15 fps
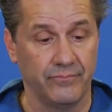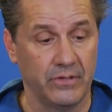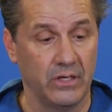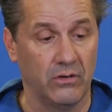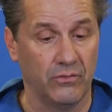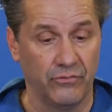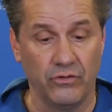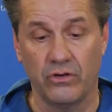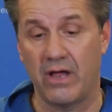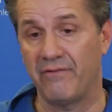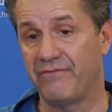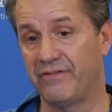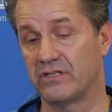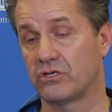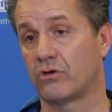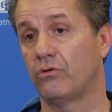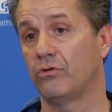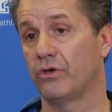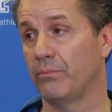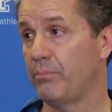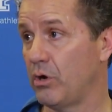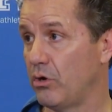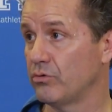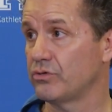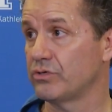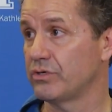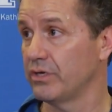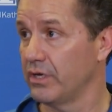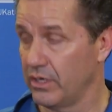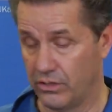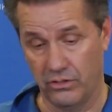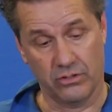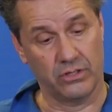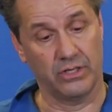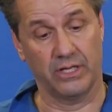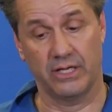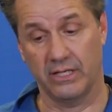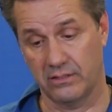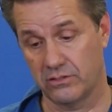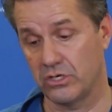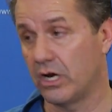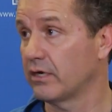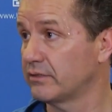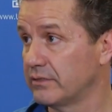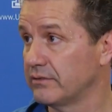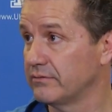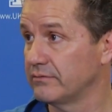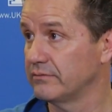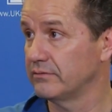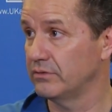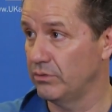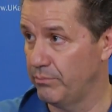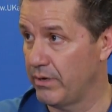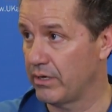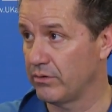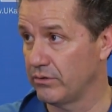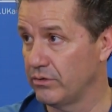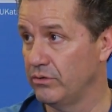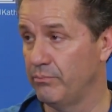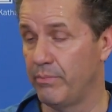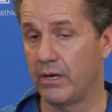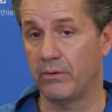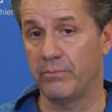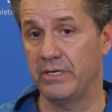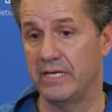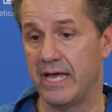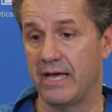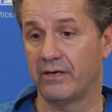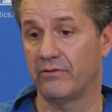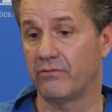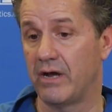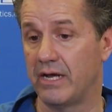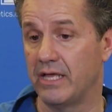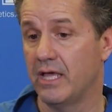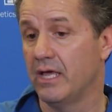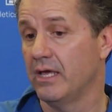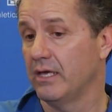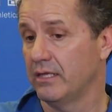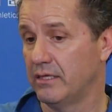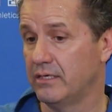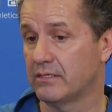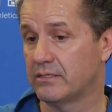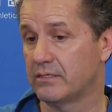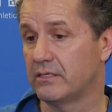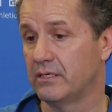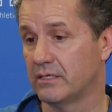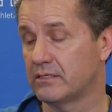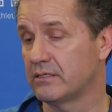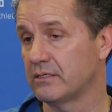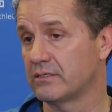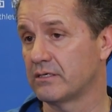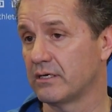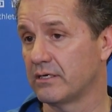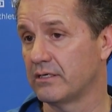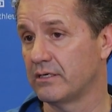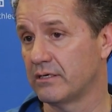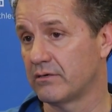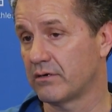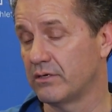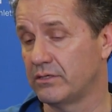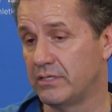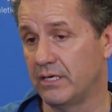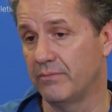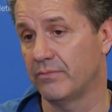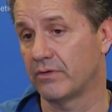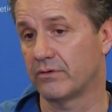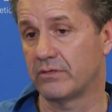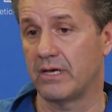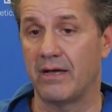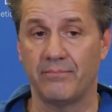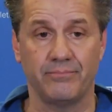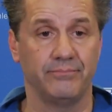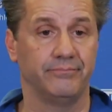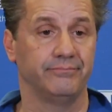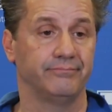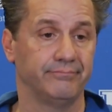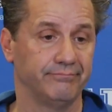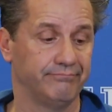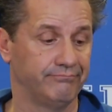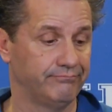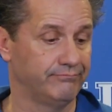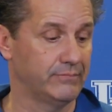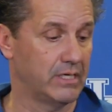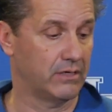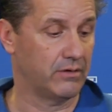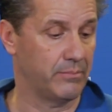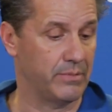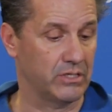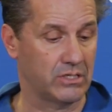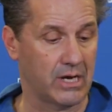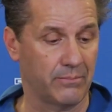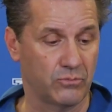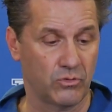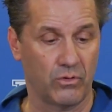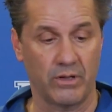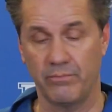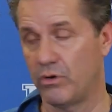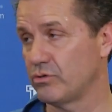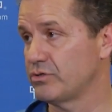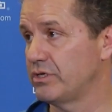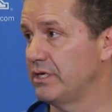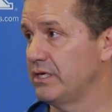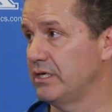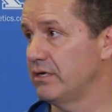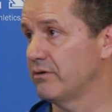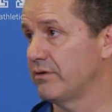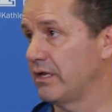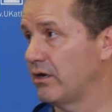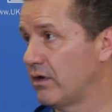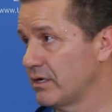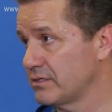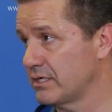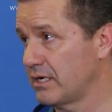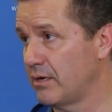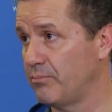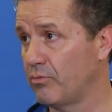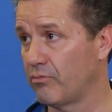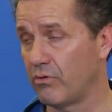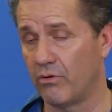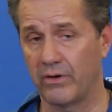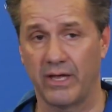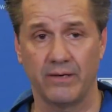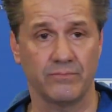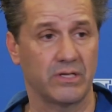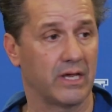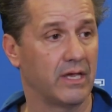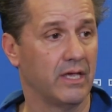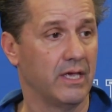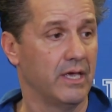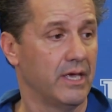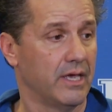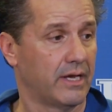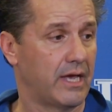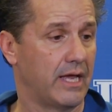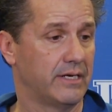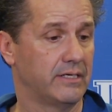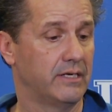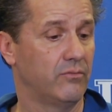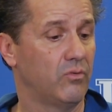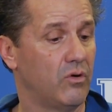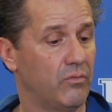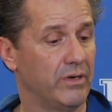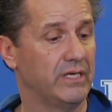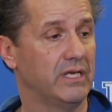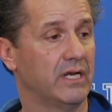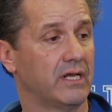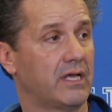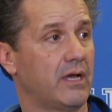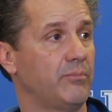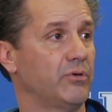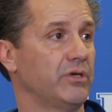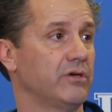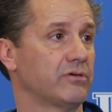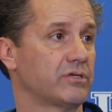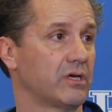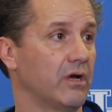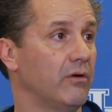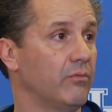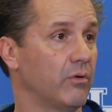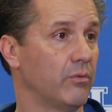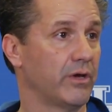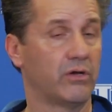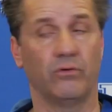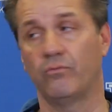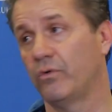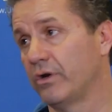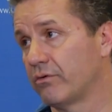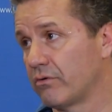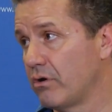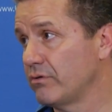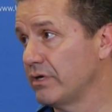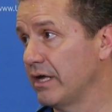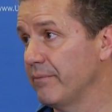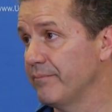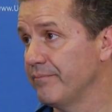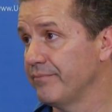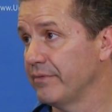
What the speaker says: If you're not physical in the post, you're going to get chucked. You better be down and ready. They're a good team. They're top, they've been top 20 most of the year. They lost a couple road games. They kind of did what we did a couple years ago where we couldn't win a road game.